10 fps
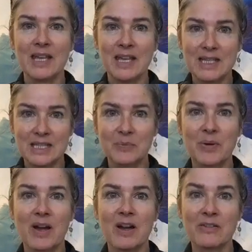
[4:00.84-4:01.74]
it's a
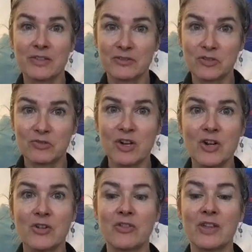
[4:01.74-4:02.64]
path of
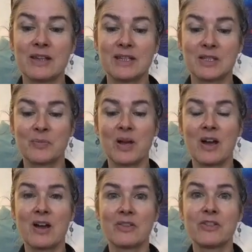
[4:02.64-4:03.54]
growth and it's a
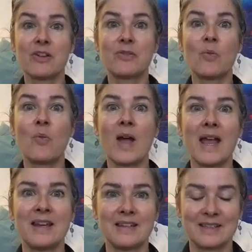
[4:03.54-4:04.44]
path of
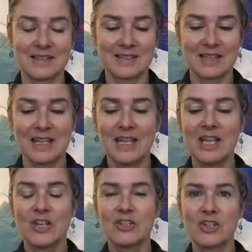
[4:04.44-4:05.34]
awareness.
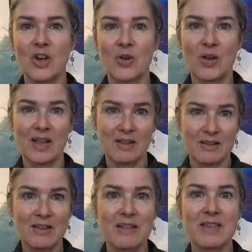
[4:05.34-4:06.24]
So
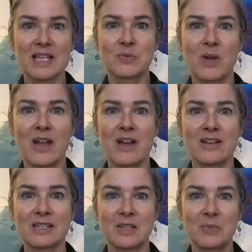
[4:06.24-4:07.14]
that's why I
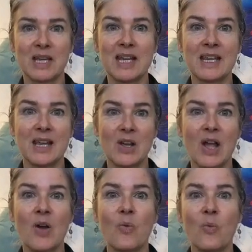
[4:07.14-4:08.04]
ask at the beginning,
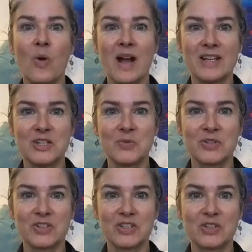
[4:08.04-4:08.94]
why do you
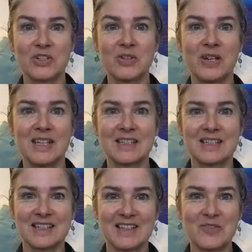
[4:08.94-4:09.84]
want to do it?
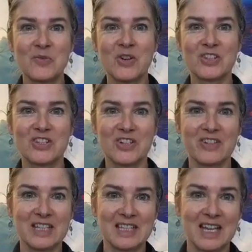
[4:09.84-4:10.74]
What's your
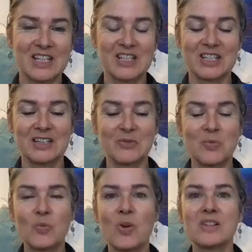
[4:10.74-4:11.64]

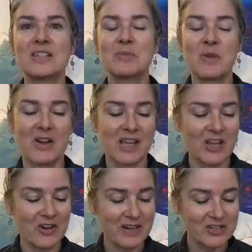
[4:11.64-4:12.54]
intention? What's sparking
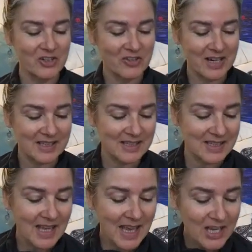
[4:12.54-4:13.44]
your interest?
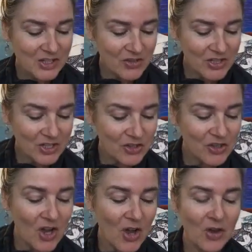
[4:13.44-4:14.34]
So just
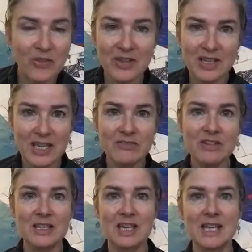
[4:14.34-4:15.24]
know that
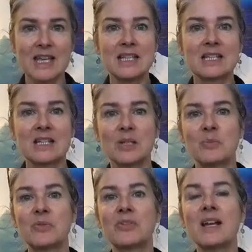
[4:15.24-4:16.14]
given that it is going to
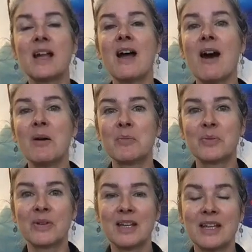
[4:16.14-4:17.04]
bring up
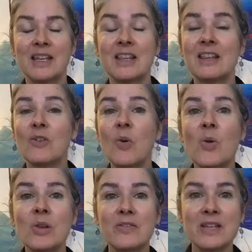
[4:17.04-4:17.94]

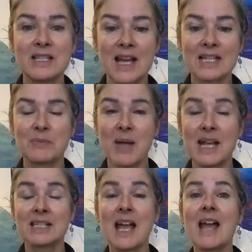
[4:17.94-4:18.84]
all of these
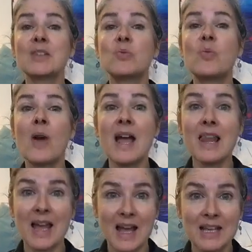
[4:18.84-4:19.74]
aspects, as
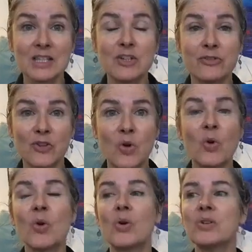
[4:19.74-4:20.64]
well as, of
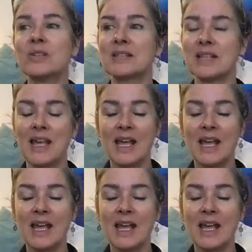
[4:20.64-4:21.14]
course,